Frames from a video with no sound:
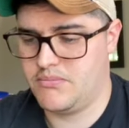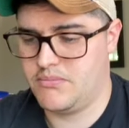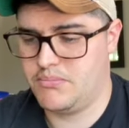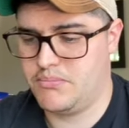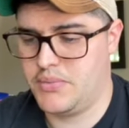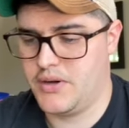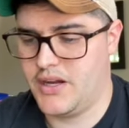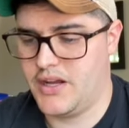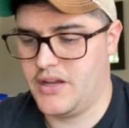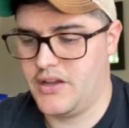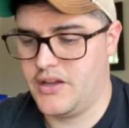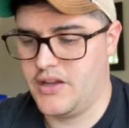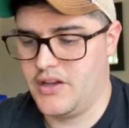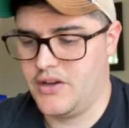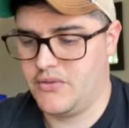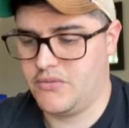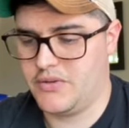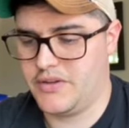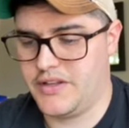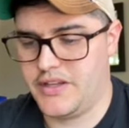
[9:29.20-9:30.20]
But
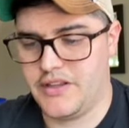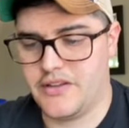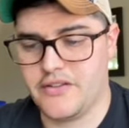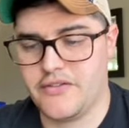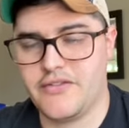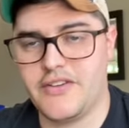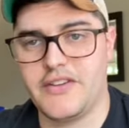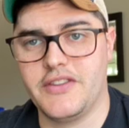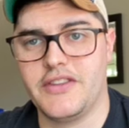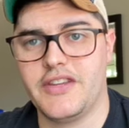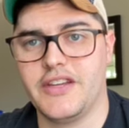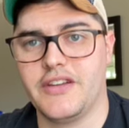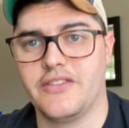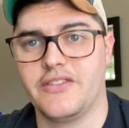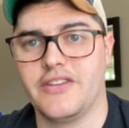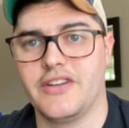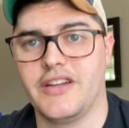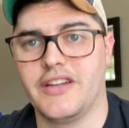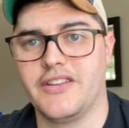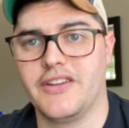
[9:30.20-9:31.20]
one of the other fun things
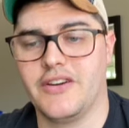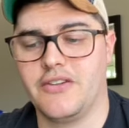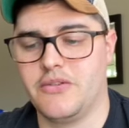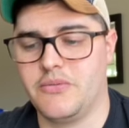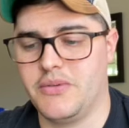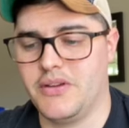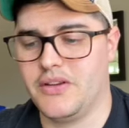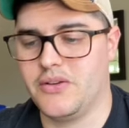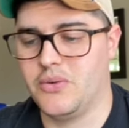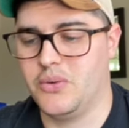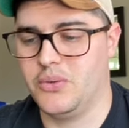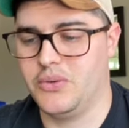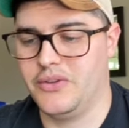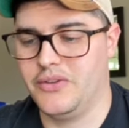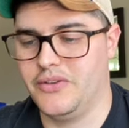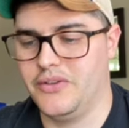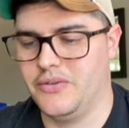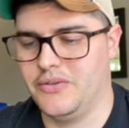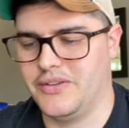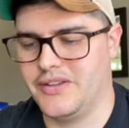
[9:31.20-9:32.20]
that I thought would be cool to
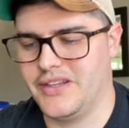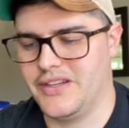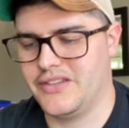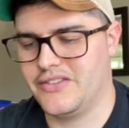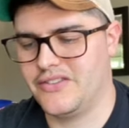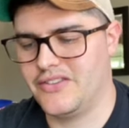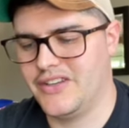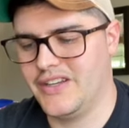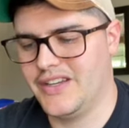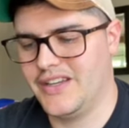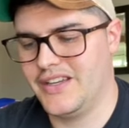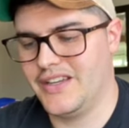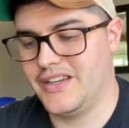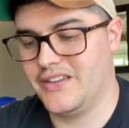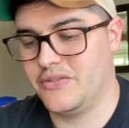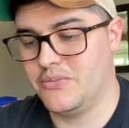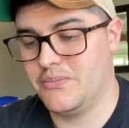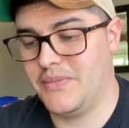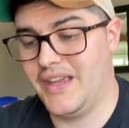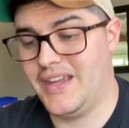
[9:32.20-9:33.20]
do with this
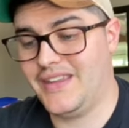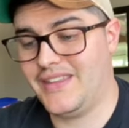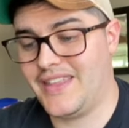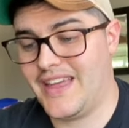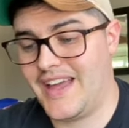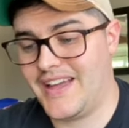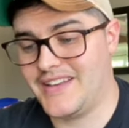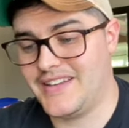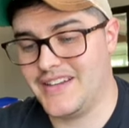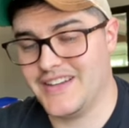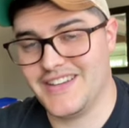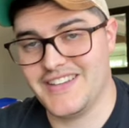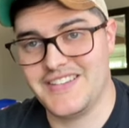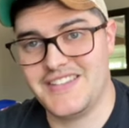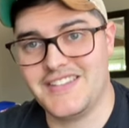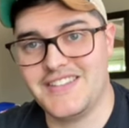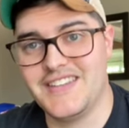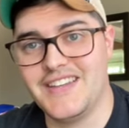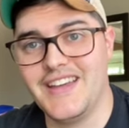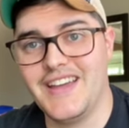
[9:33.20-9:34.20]
is make that
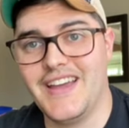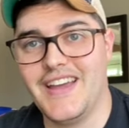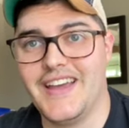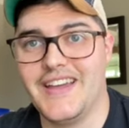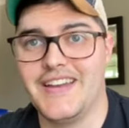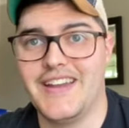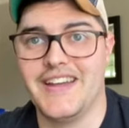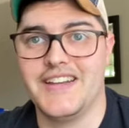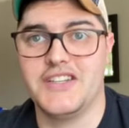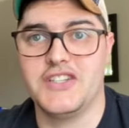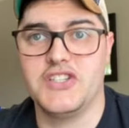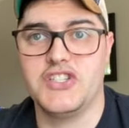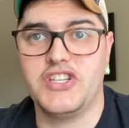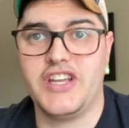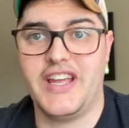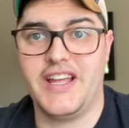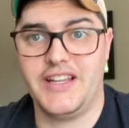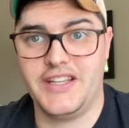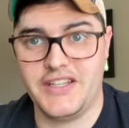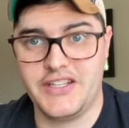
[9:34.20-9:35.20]
dice and then
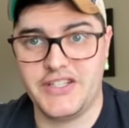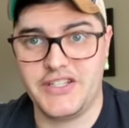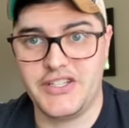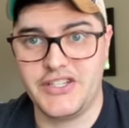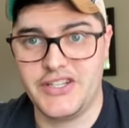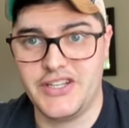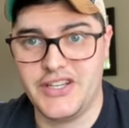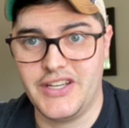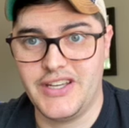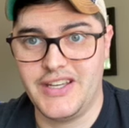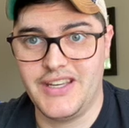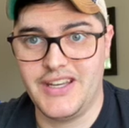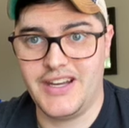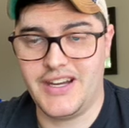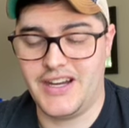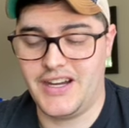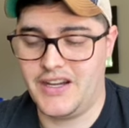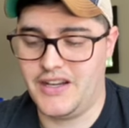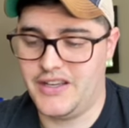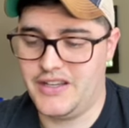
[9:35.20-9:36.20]
challenge
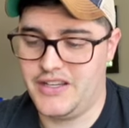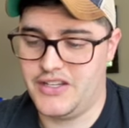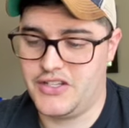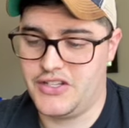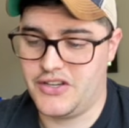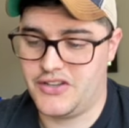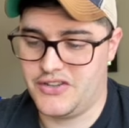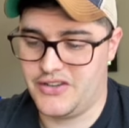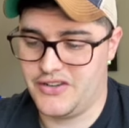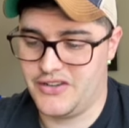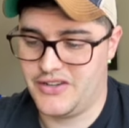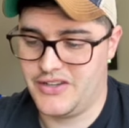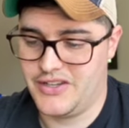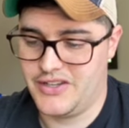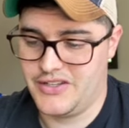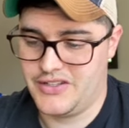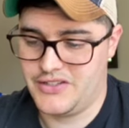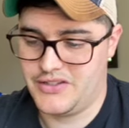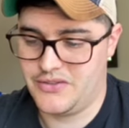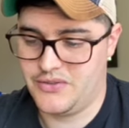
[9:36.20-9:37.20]
each other
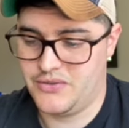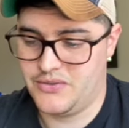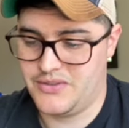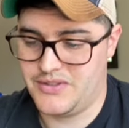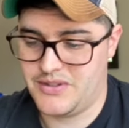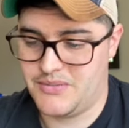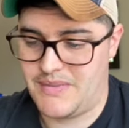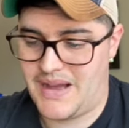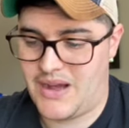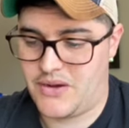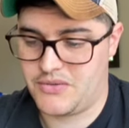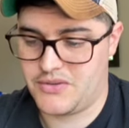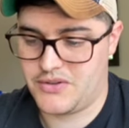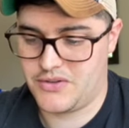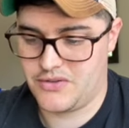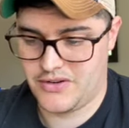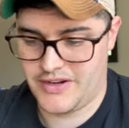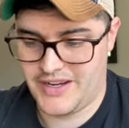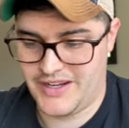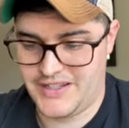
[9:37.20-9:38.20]
to some
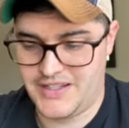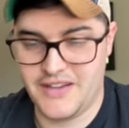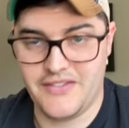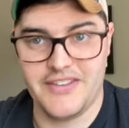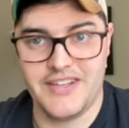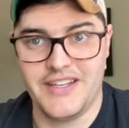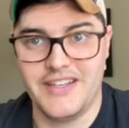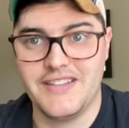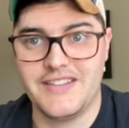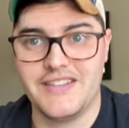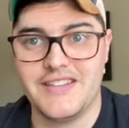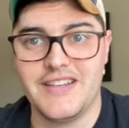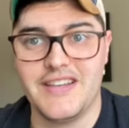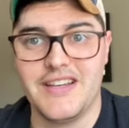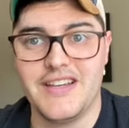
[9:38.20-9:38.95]
outdoor activities.